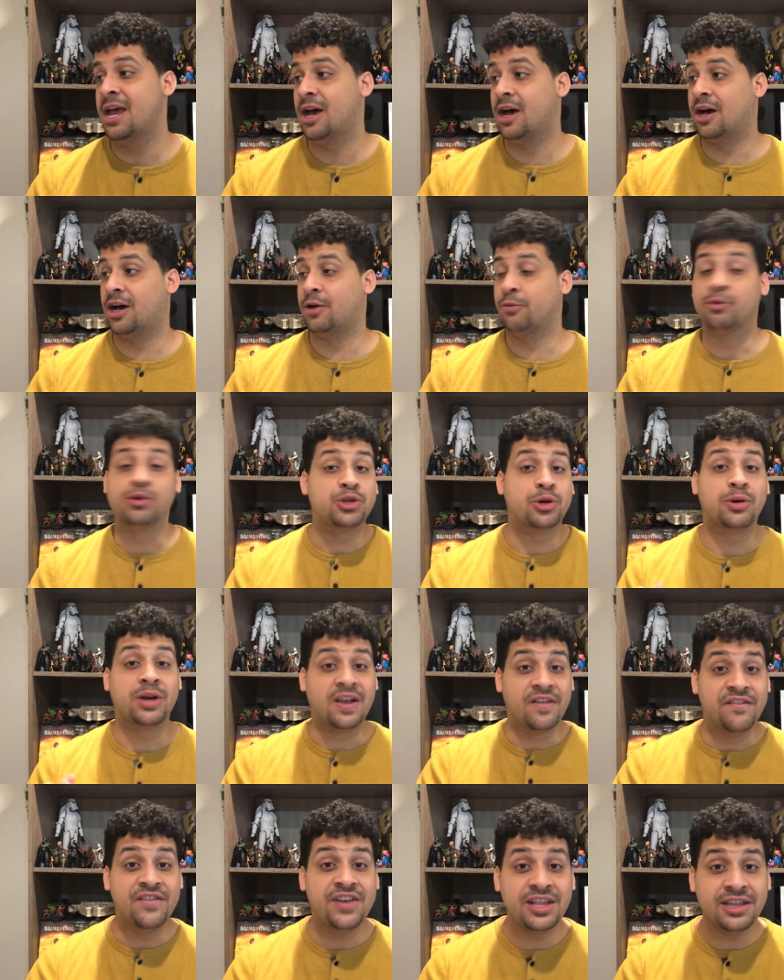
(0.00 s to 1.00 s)
uh,
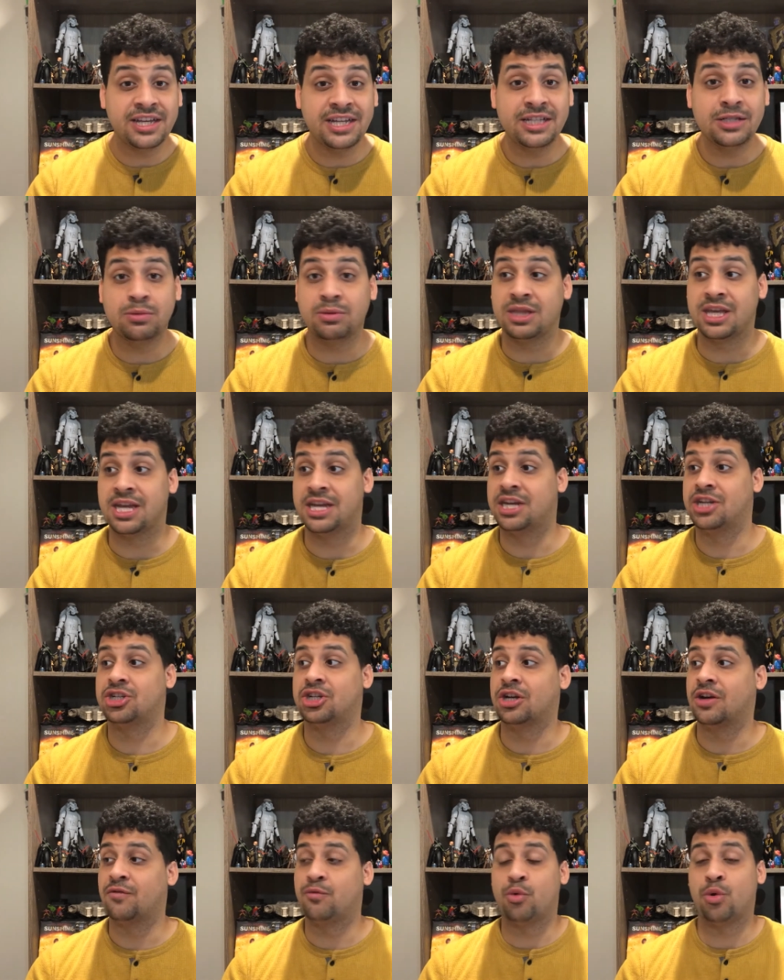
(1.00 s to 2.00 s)
returning villains with the
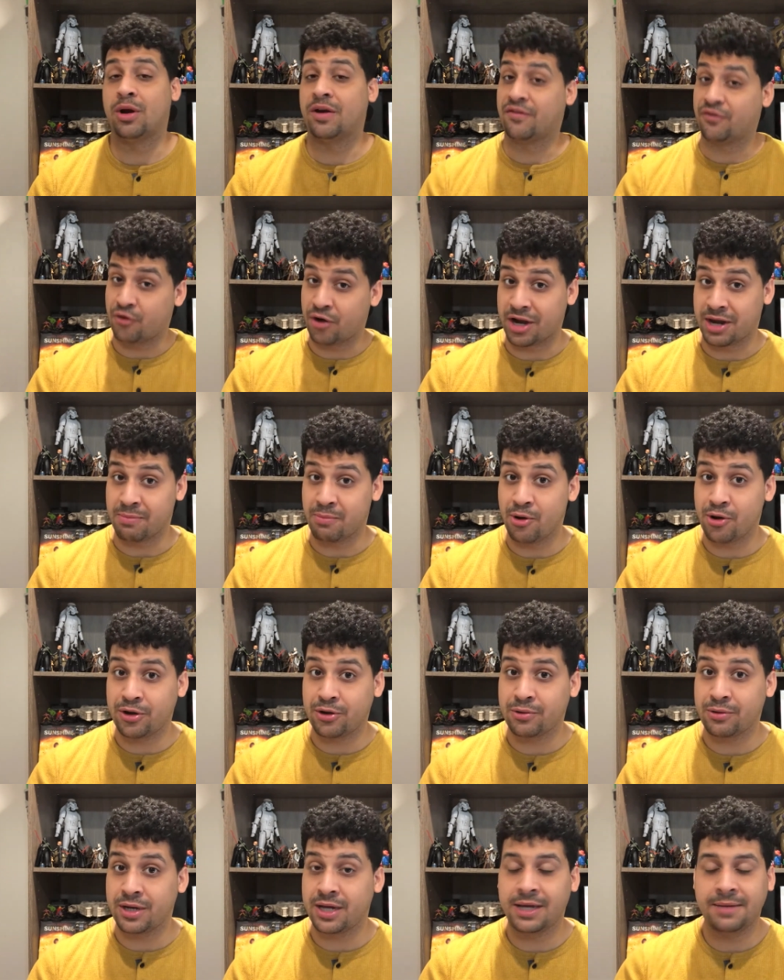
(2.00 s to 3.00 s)
addition of one Freddie
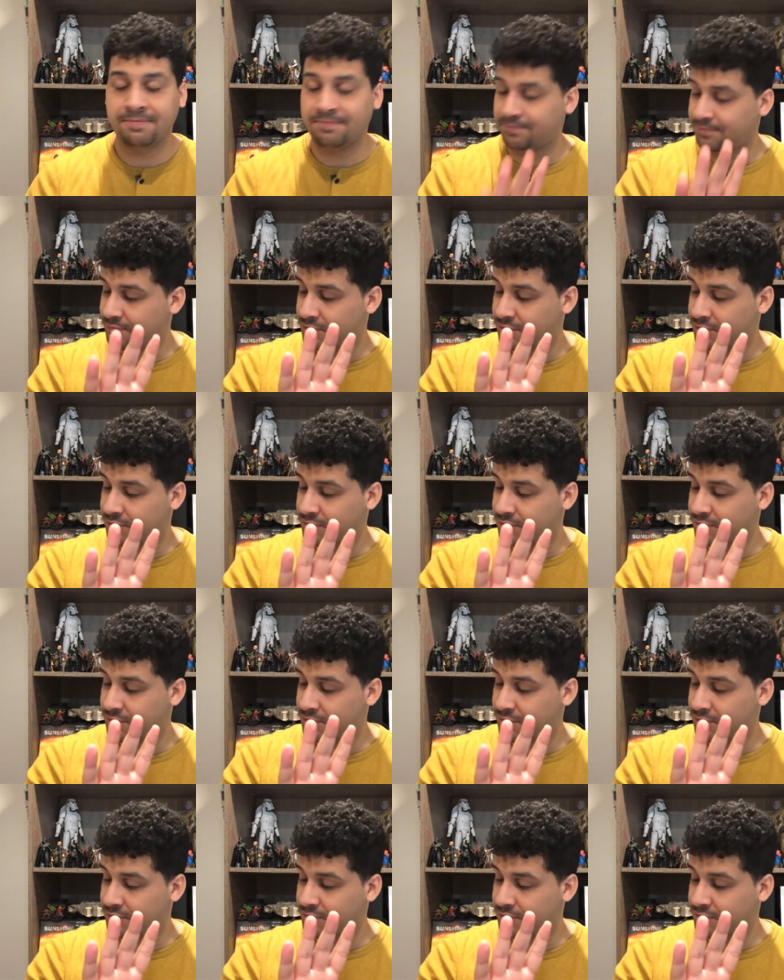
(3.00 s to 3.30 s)
Mercury.